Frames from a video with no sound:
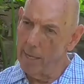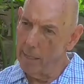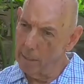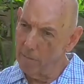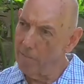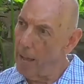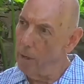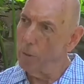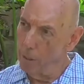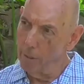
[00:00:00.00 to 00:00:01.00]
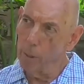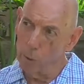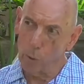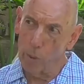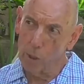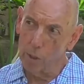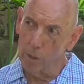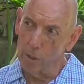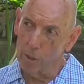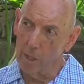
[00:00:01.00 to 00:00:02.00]
is found in those
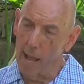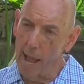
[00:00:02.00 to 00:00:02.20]
questions,